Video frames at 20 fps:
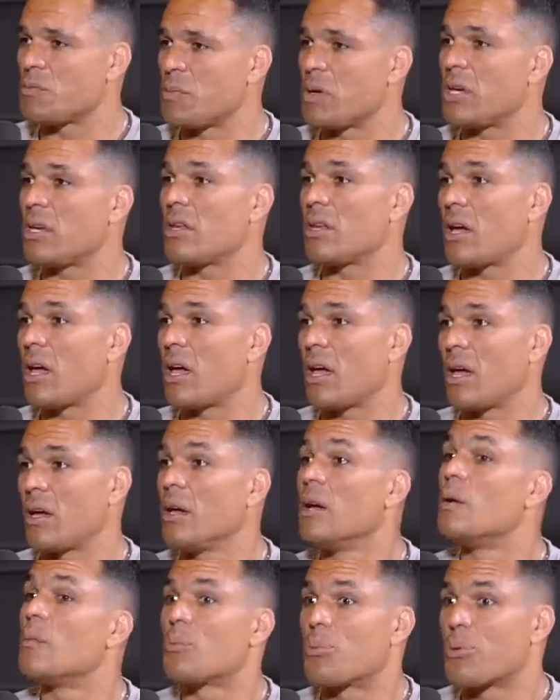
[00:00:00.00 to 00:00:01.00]
with being
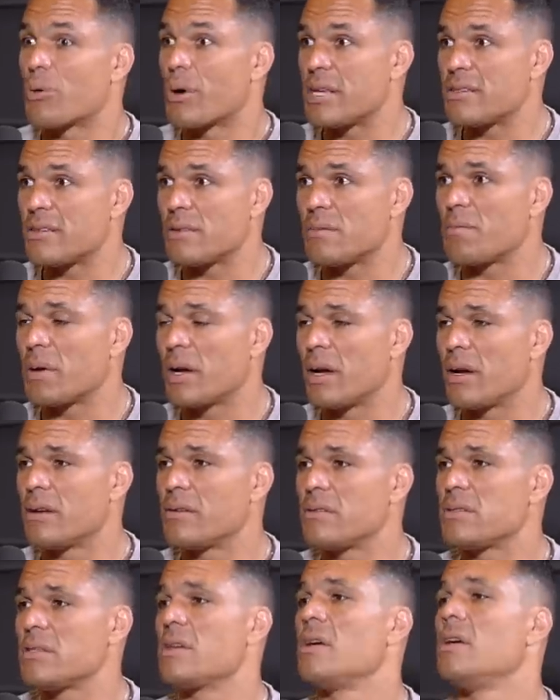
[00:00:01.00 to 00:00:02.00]
a present
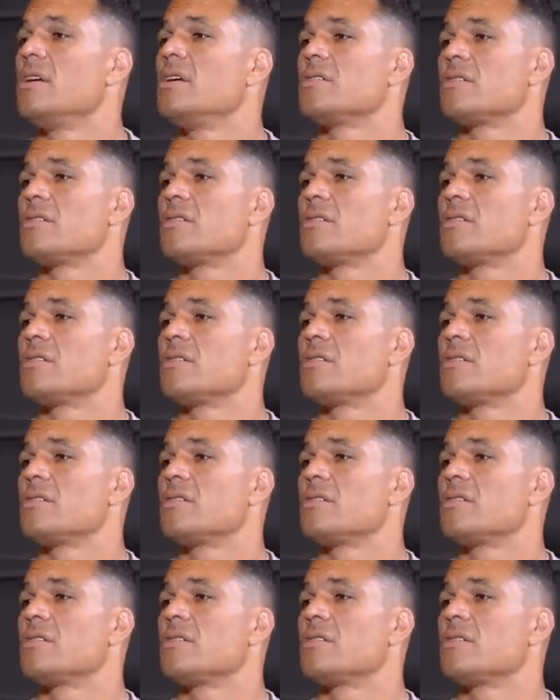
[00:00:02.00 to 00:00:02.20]
parent,